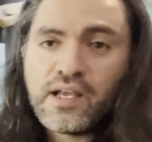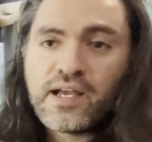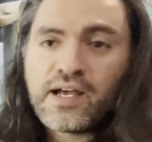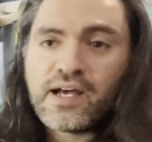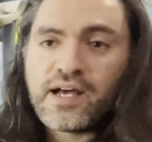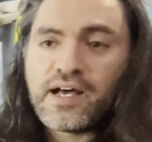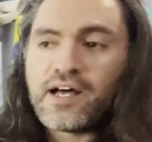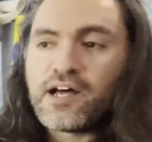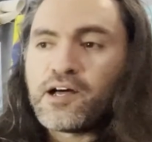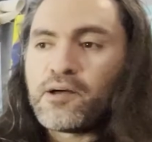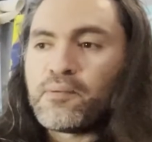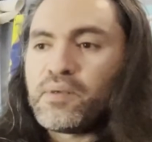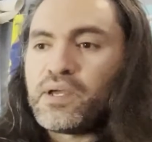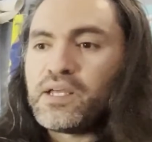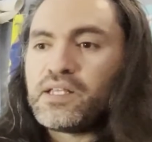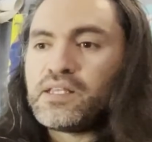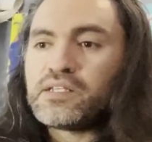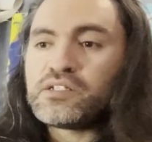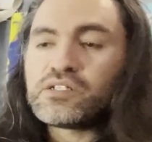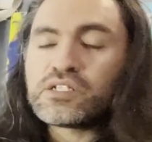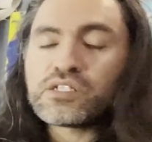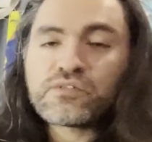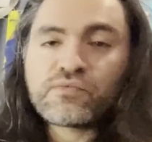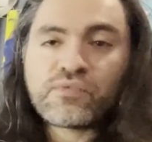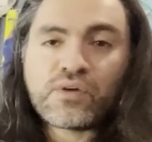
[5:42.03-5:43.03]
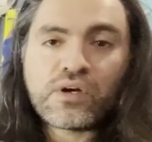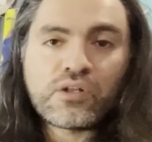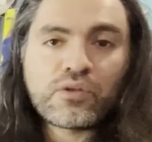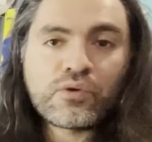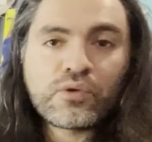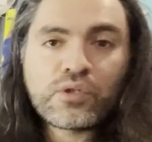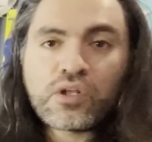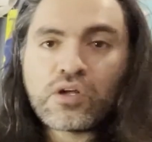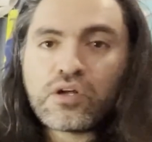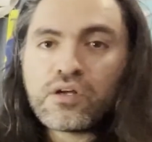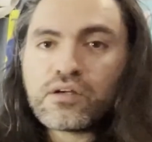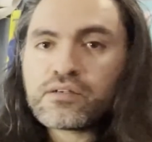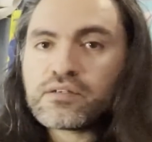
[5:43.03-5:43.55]
And then just follow
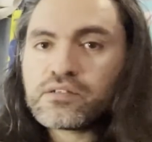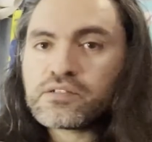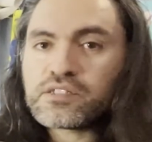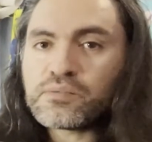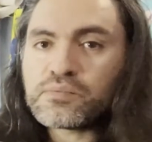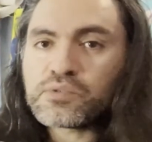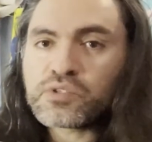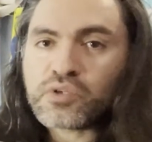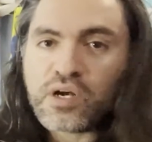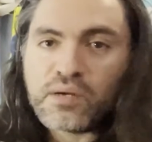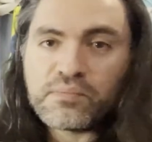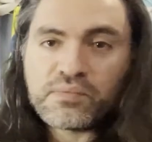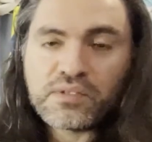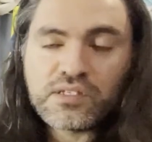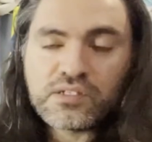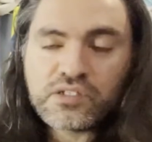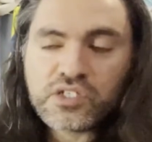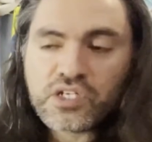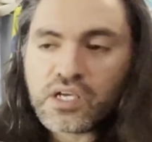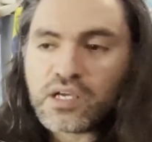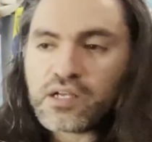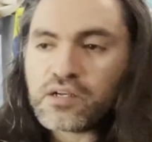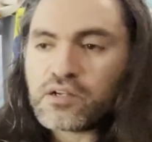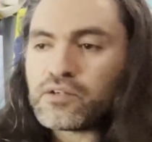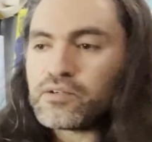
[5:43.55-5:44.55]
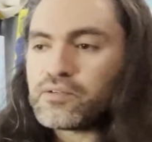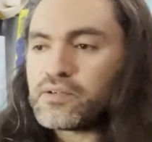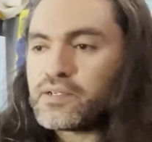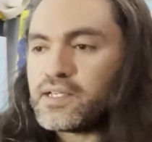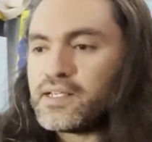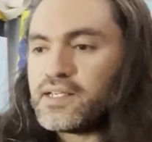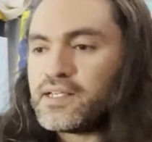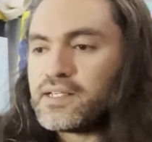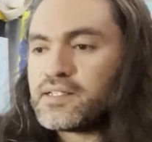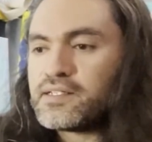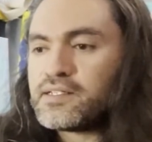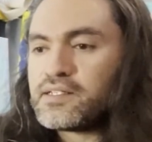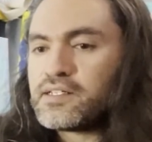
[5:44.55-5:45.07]
along, subscribe to the channel,
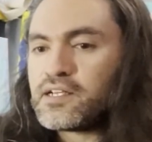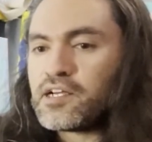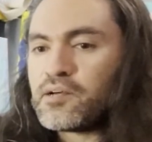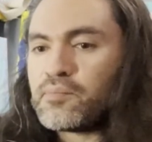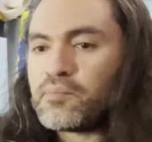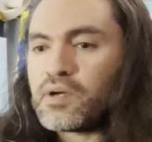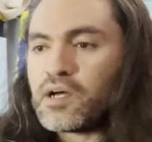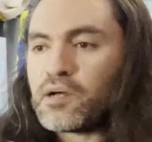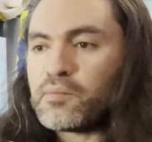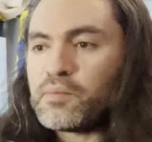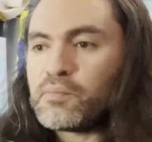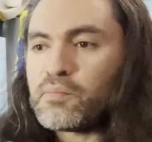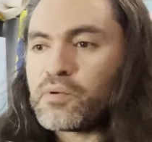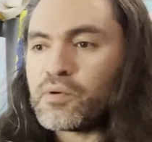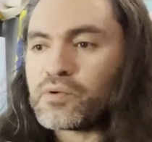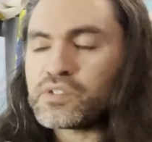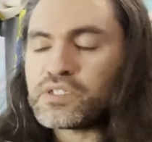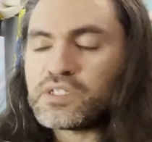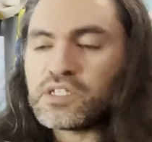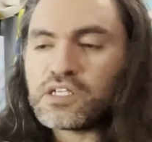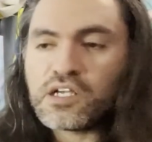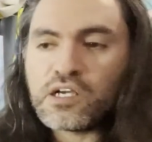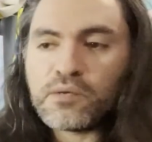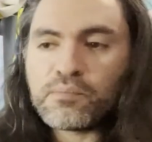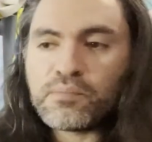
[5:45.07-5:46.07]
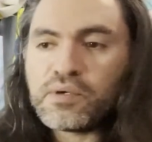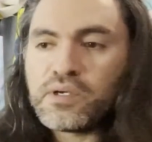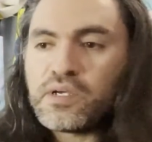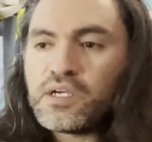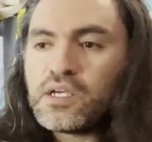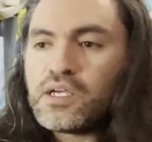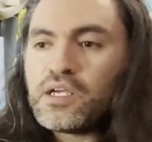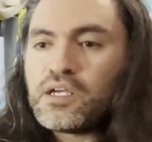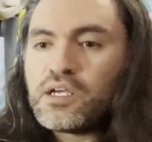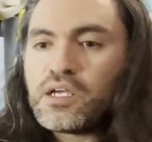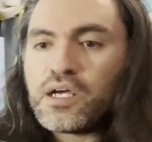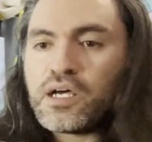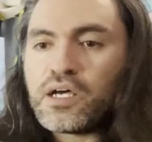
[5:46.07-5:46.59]
and I'll be posting up
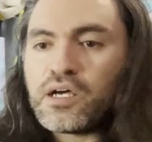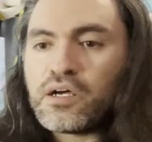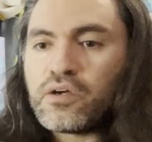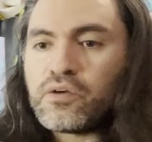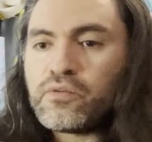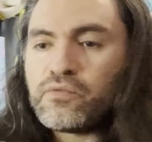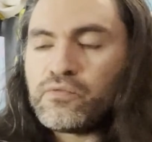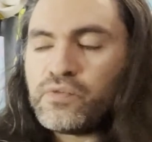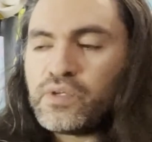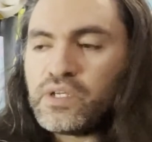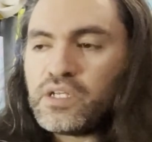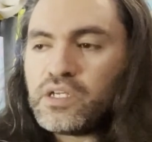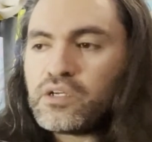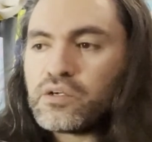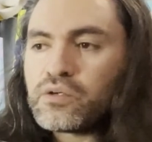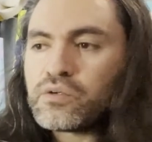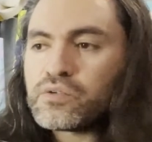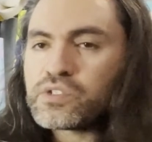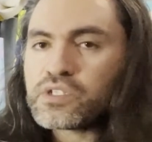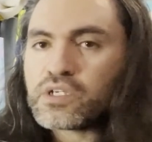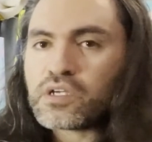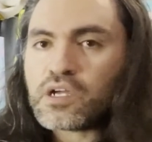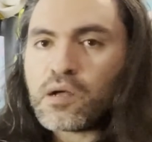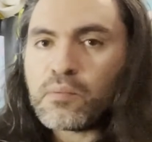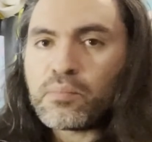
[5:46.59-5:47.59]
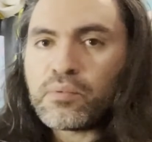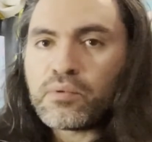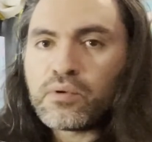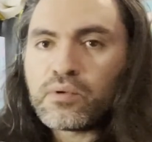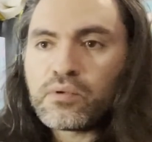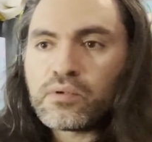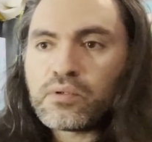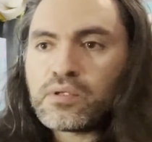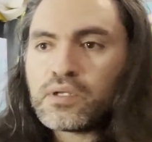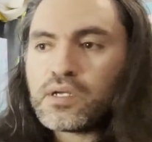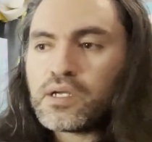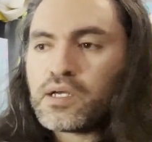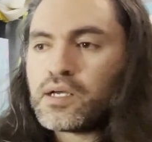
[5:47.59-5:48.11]
videos a
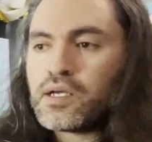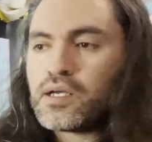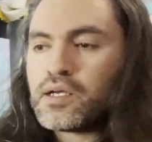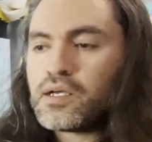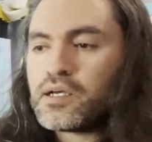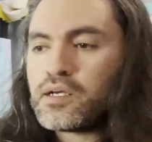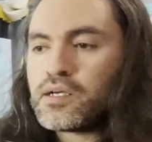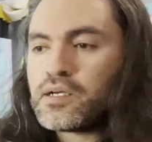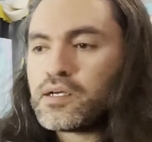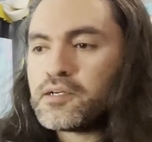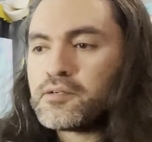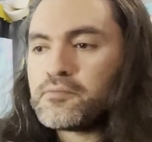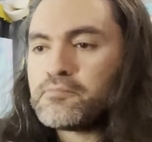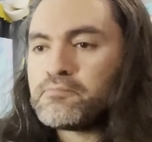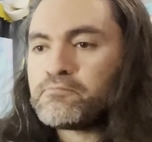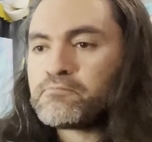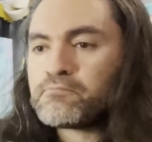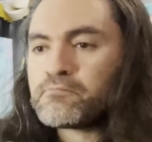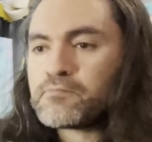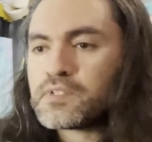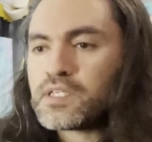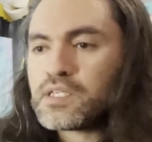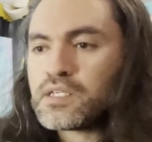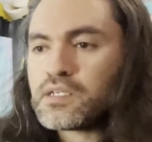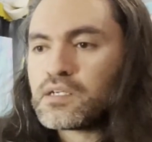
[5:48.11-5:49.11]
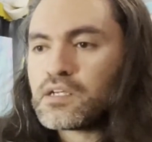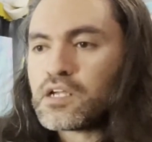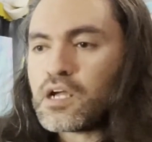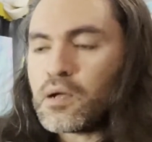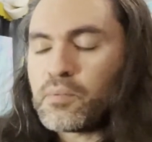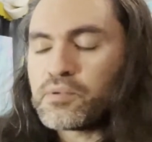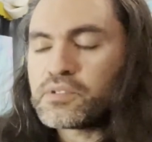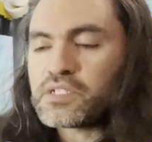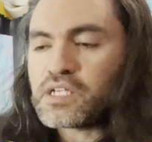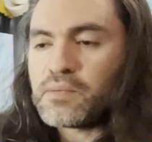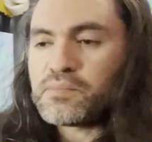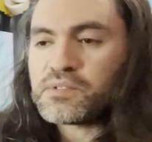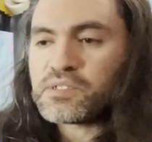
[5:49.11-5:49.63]
couple
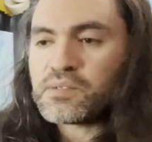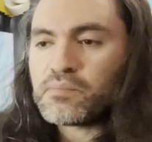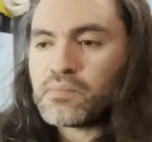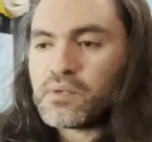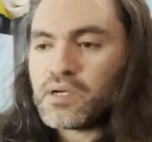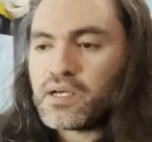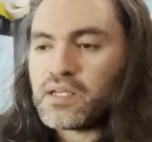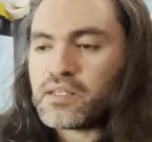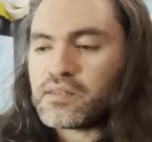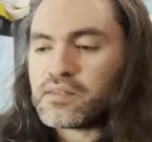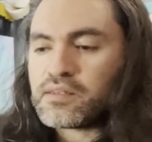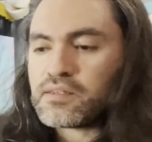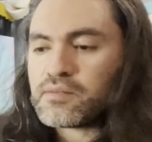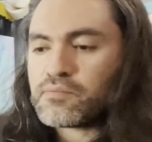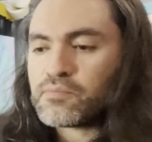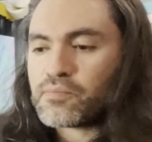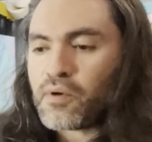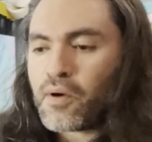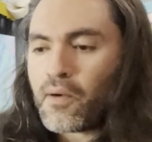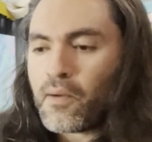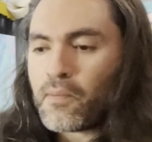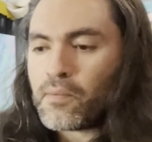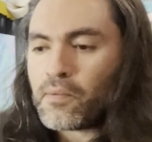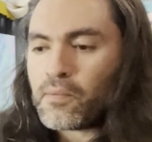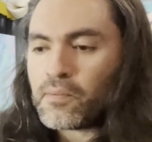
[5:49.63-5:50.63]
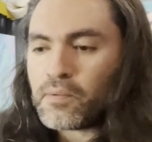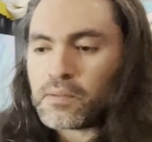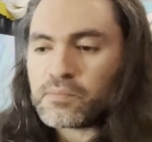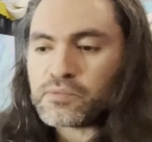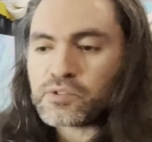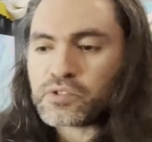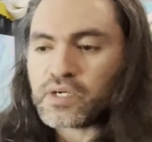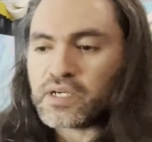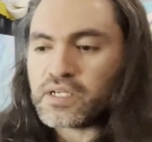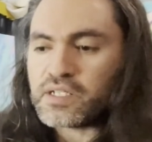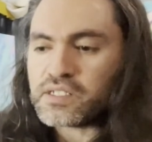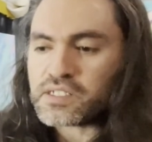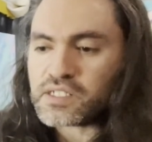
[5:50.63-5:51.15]
times a month. Probably I'm
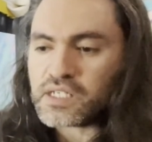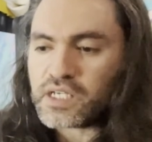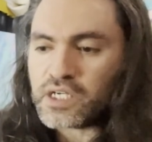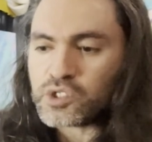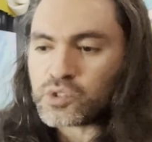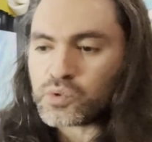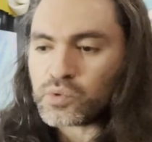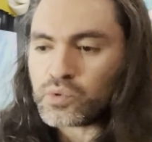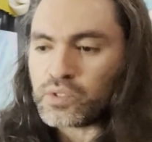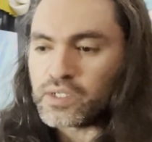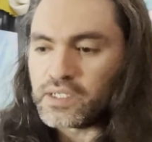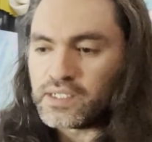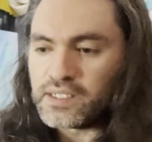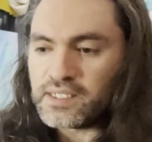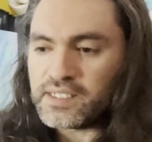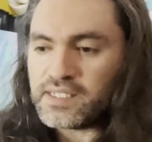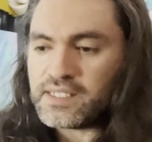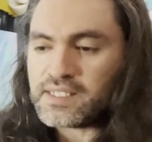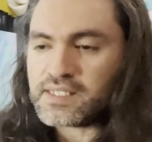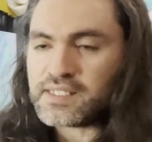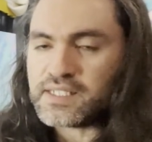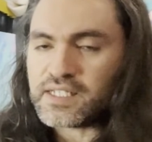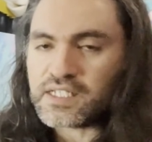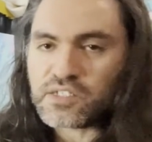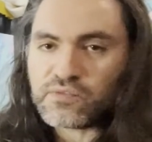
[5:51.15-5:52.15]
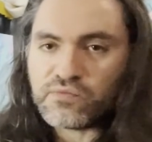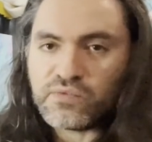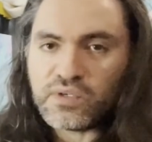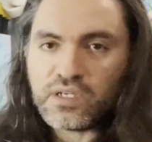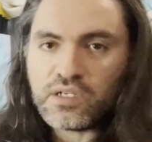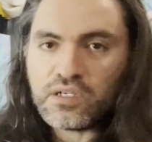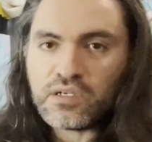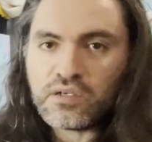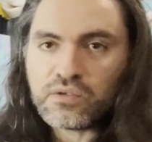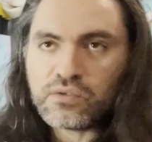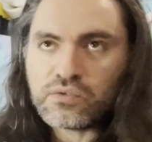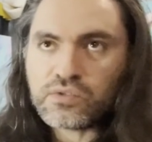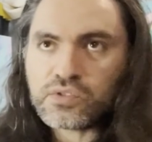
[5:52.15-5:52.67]
trying to schedule at least 6
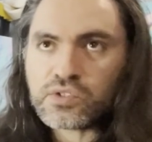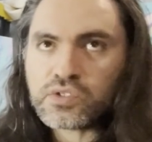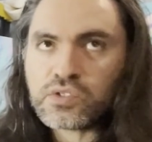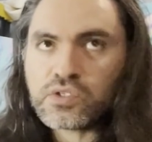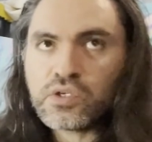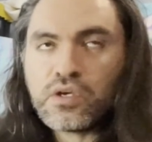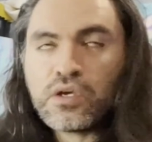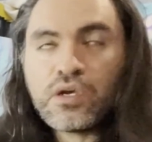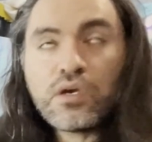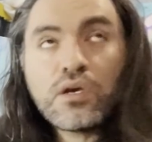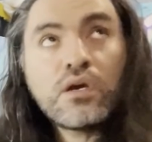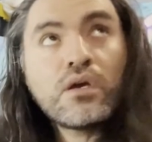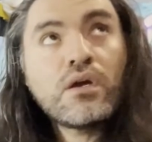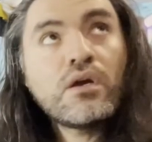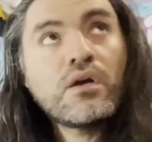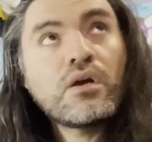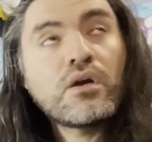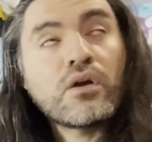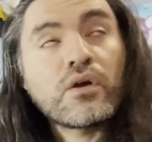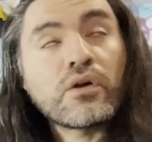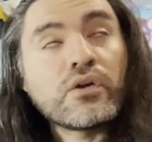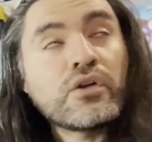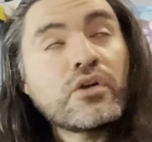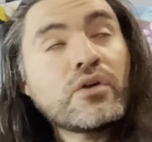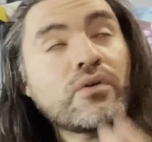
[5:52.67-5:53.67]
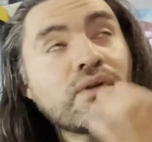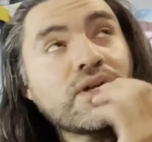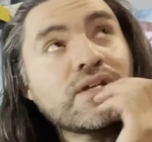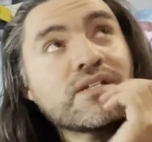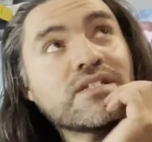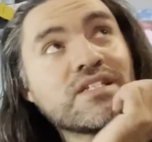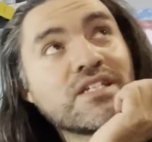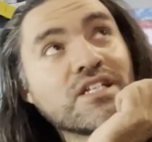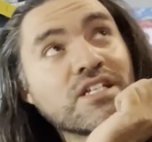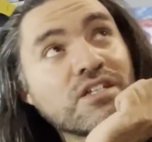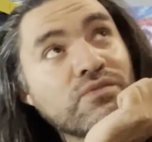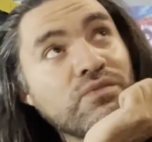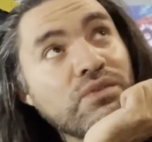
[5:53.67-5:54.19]
videos, or no, not
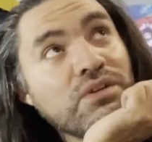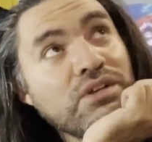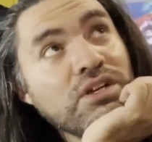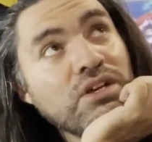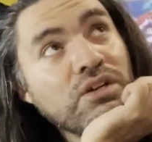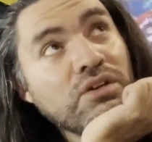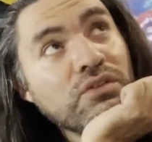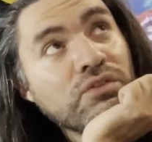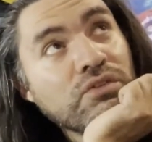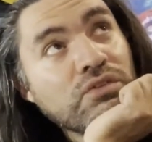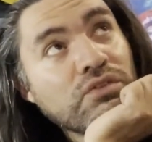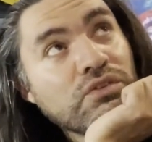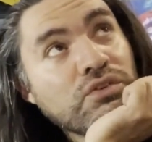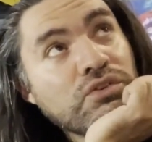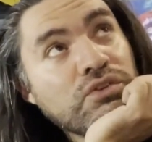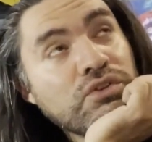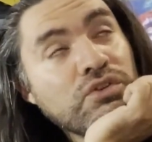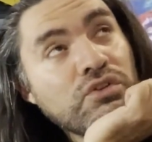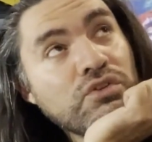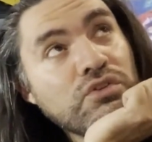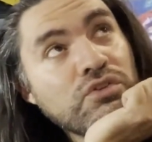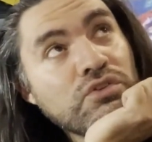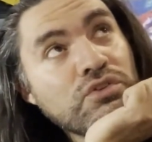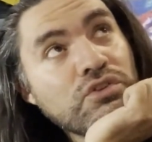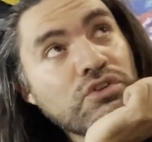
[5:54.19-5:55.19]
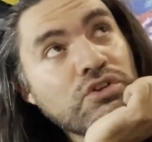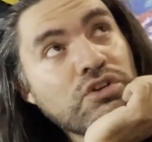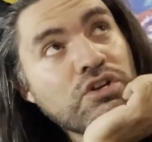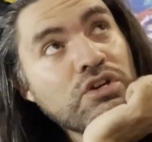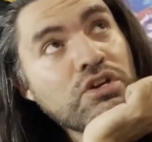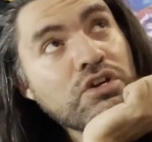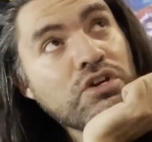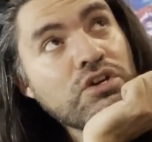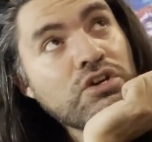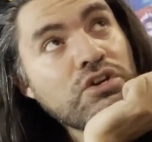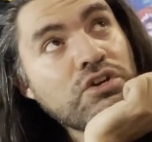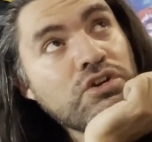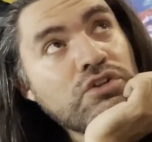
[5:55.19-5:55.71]
6 videos,
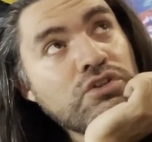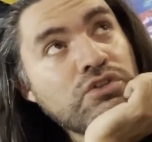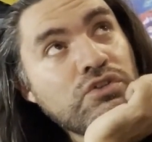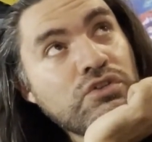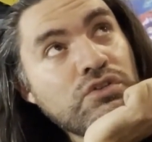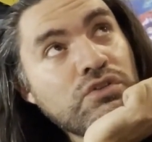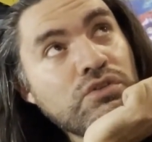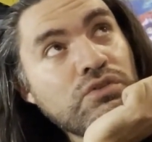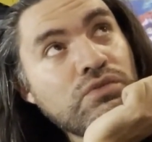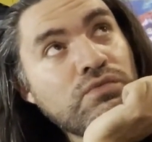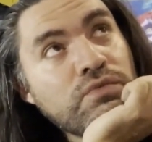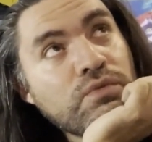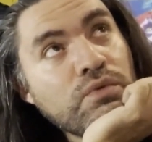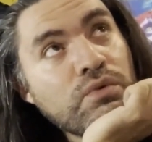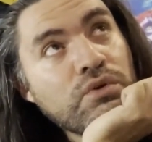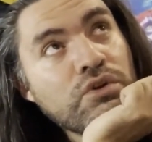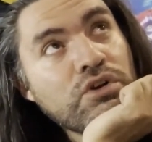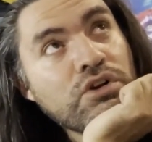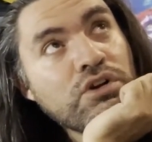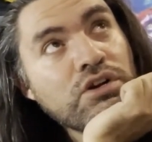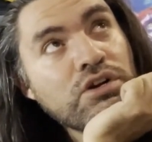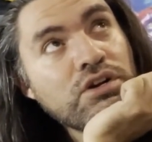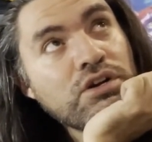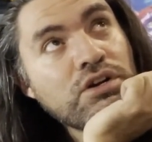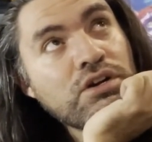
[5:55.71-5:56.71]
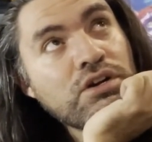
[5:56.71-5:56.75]
2, 4,